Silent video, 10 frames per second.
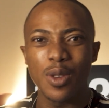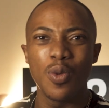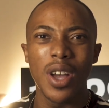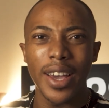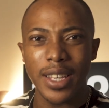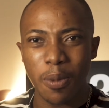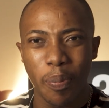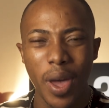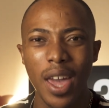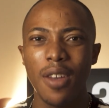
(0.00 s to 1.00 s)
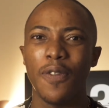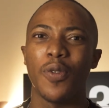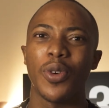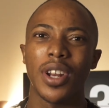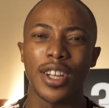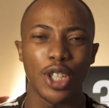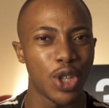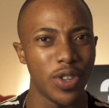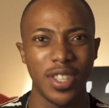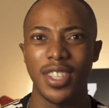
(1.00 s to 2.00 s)
you guys pay for
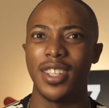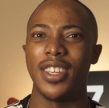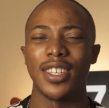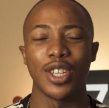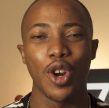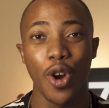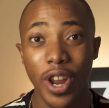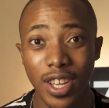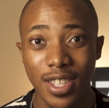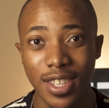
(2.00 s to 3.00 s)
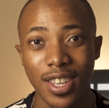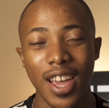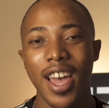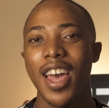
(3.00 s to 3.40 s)
electricity is crazy.